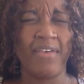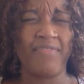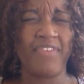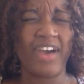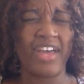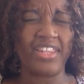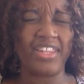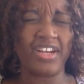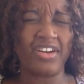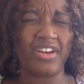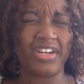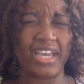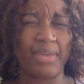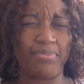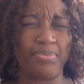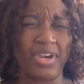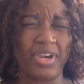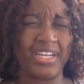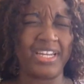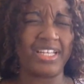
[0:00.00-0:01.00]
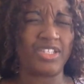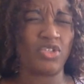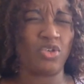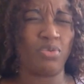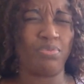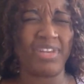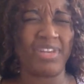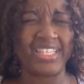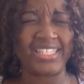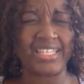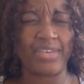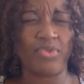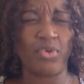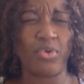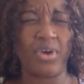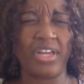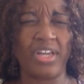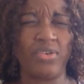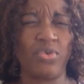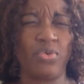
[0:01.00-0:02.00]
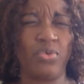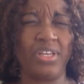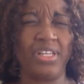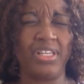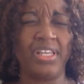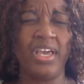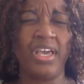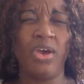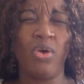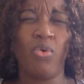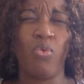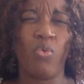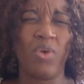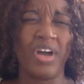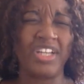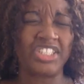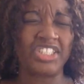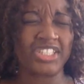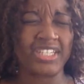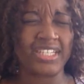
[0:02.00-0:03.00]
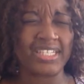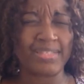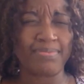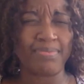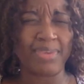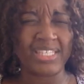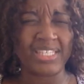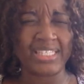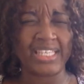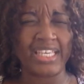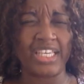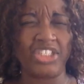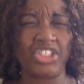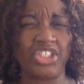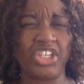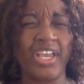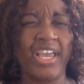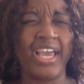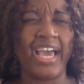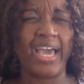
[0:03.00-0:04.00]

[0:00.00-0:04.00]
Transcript: Father, Lord, I pray that you bless everyone who will watch this message.